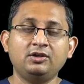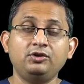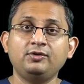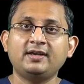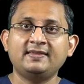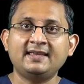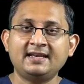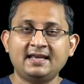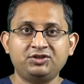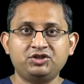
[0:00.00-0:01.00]
You can
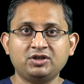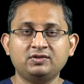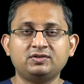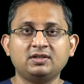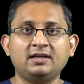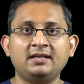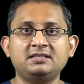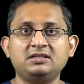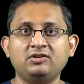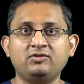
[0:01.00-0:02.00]
then adjust the
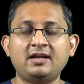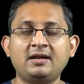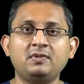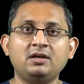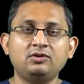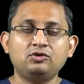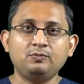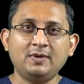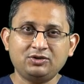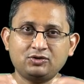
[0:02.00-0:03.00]
anterior ram to
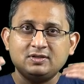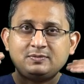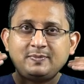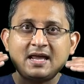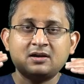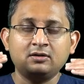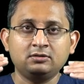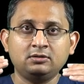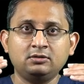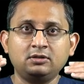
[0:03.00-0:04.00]
make sure it's
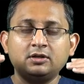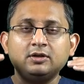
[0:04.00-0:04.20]
parallel